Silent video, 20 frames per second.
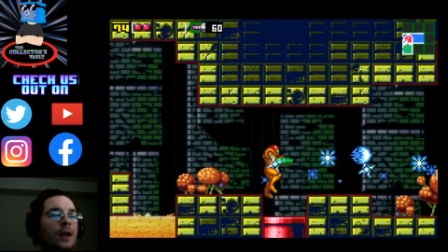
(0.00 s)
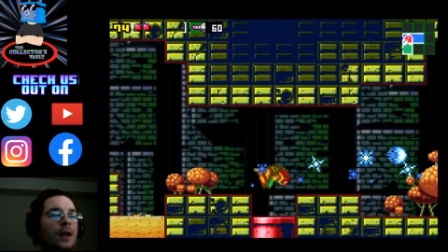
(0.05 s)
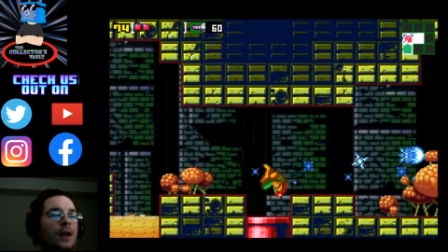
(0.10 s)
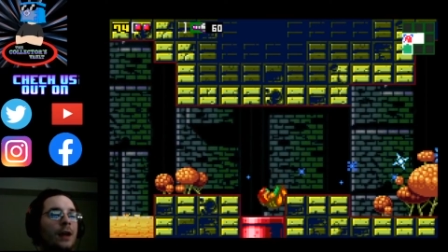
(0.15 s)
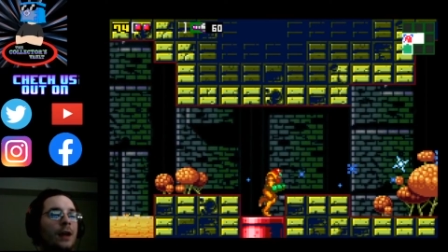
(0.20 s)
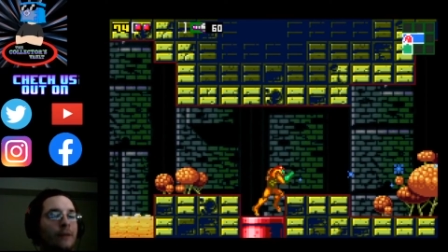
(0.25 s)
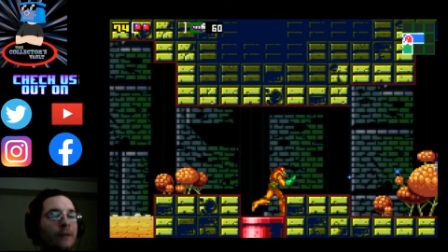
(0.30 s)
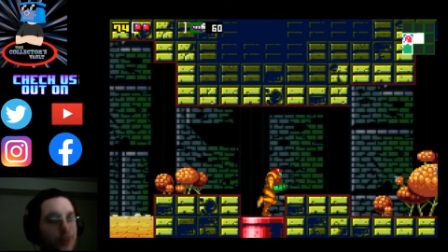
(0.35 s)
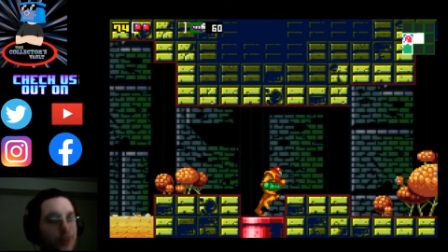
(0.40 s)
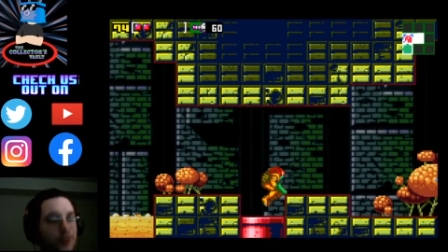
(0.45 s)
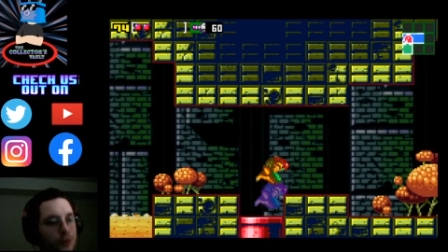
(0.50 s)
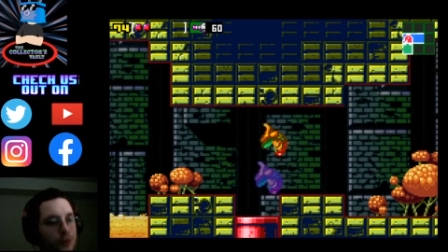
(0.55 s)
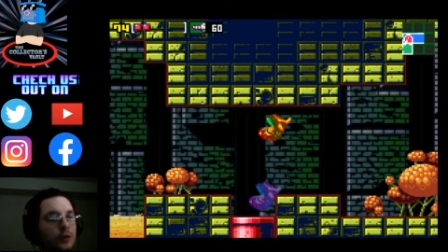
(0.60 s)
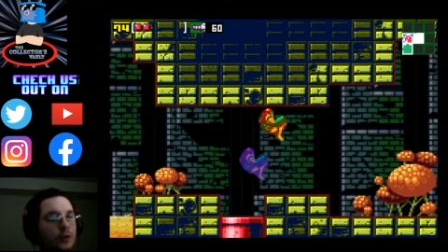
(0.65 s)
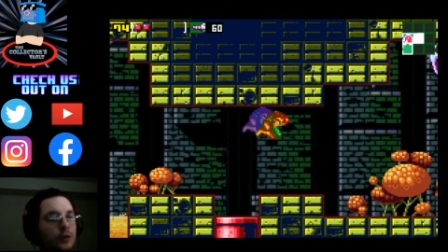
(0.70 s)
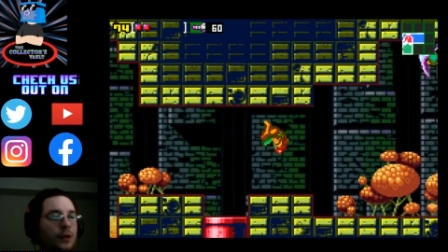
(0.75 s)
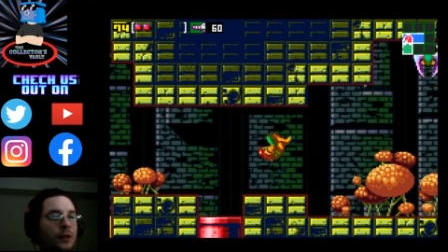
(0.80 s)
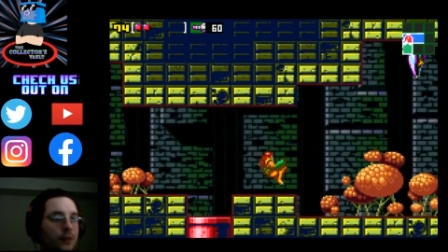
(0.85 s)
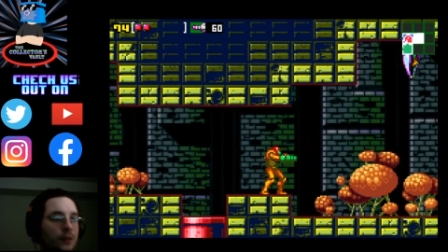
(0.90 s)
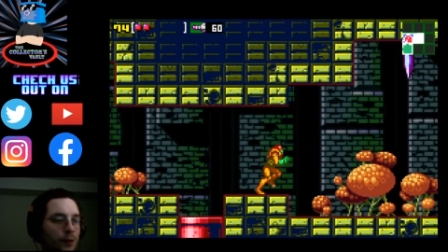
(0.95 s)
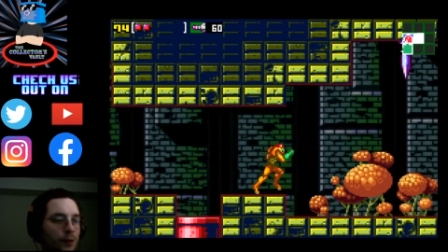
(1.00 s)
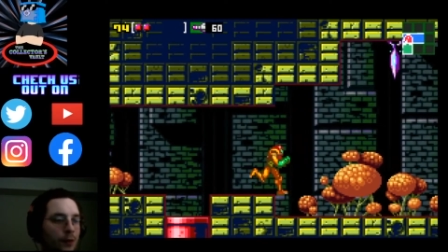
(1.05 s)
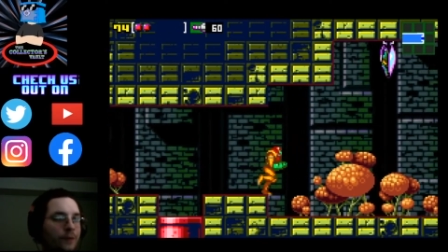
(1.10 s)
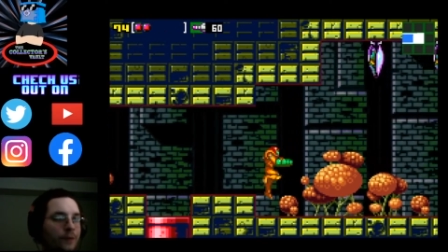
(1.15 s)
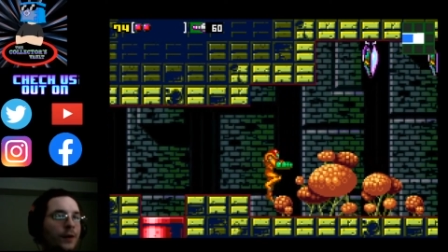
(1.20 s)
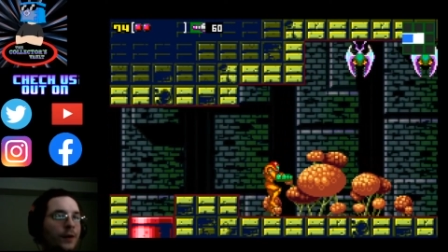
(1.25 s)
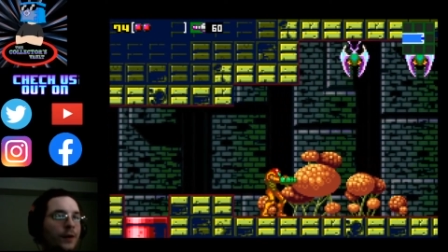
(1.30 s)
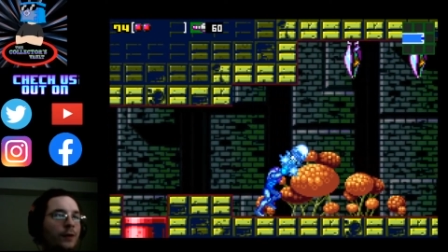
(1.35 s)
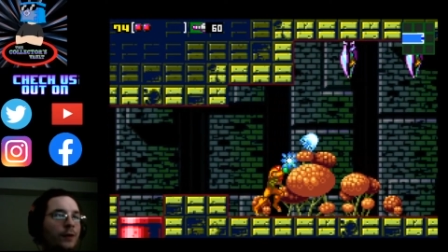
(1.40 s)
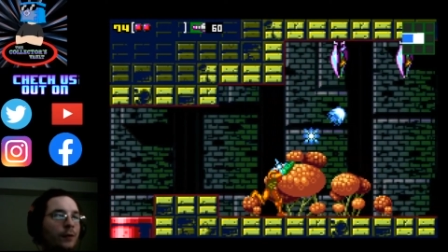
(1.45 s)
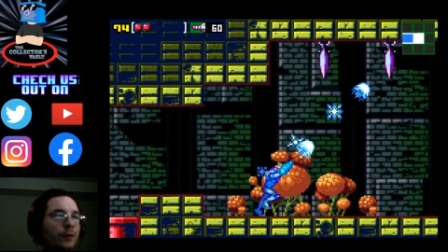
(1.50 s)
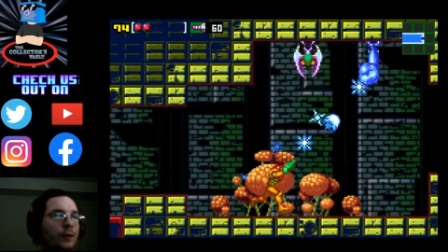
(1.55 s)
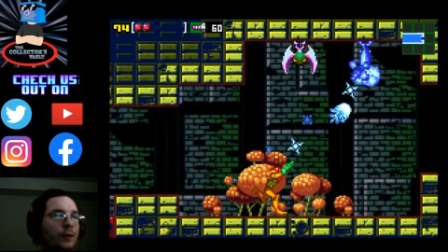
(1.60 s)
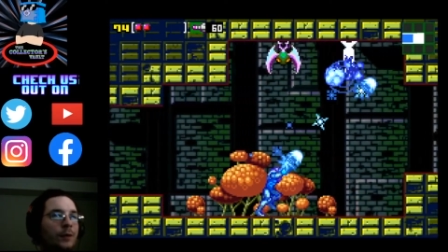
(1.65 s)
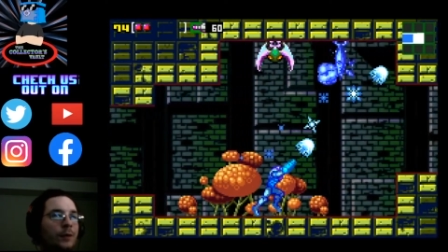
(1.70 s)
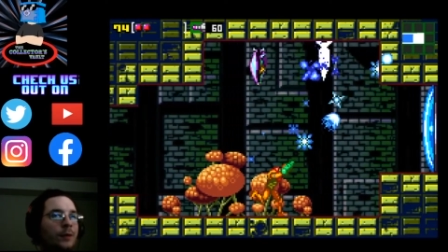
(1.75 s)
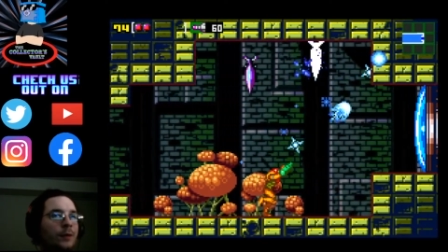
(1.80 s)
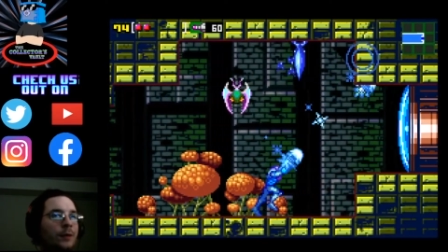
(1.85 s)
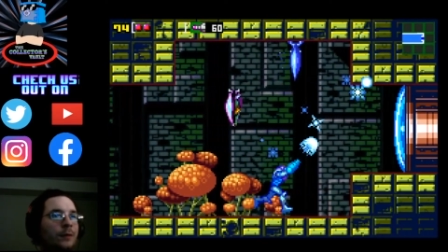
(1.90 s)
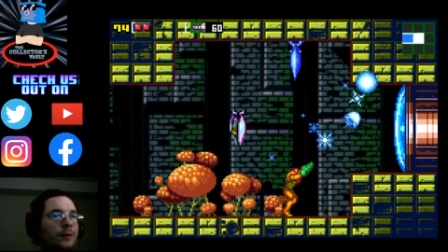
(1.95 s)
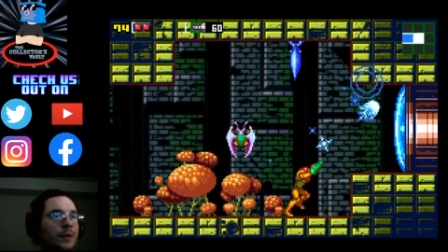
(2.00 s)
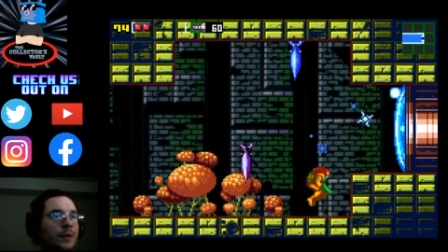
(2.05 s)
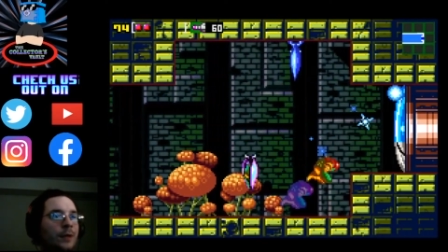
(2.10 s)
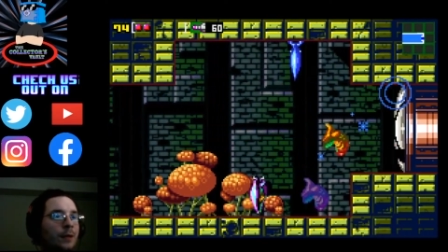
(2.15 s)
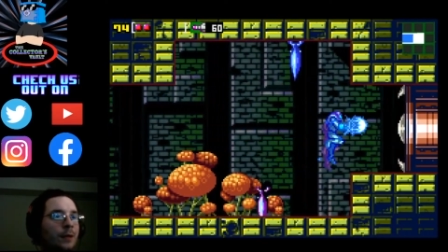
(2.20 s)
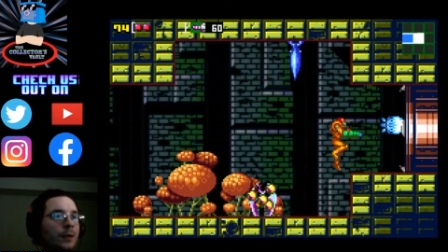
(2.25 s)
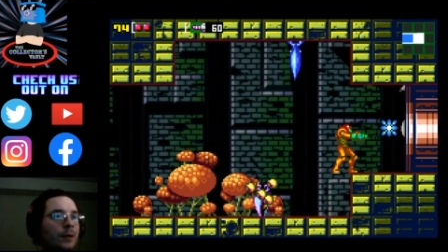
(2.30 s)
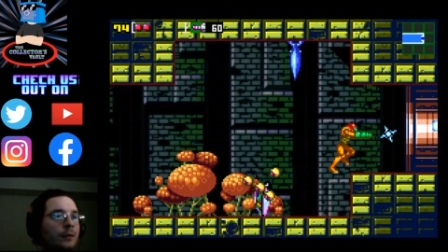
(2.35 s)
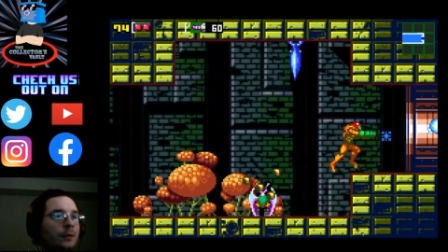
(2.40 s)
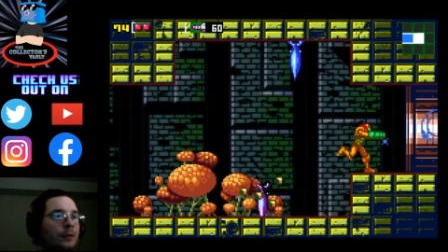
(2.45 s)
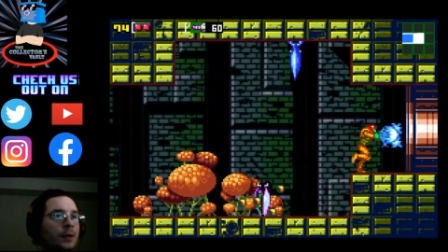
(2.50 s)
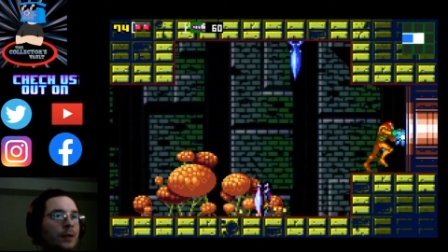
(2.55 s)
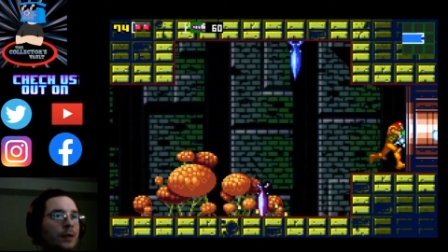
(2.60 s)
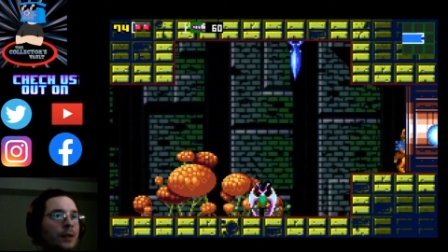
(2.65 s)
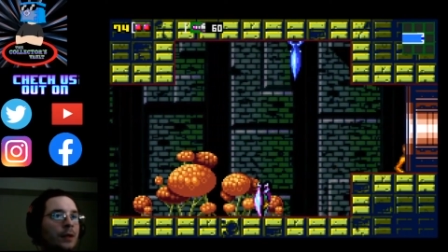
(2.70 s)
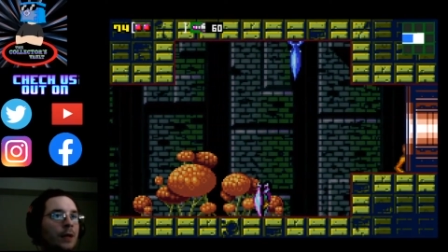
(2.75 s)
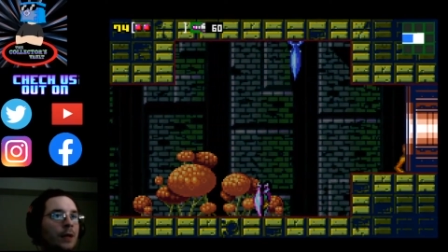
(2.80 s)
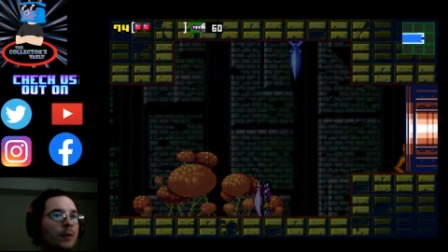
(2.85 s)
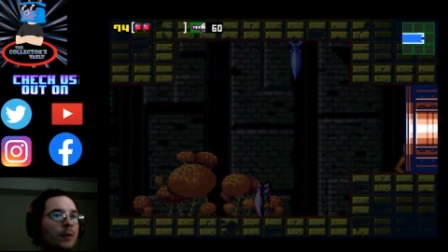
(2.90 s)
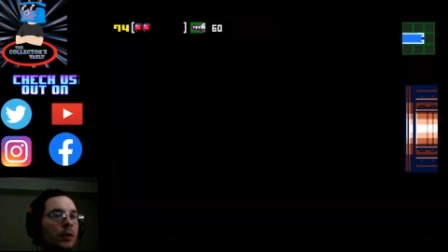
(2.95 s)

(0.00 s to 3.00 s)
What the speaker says: and eventually you'll get to go fight Ridley, but again, we don't need that.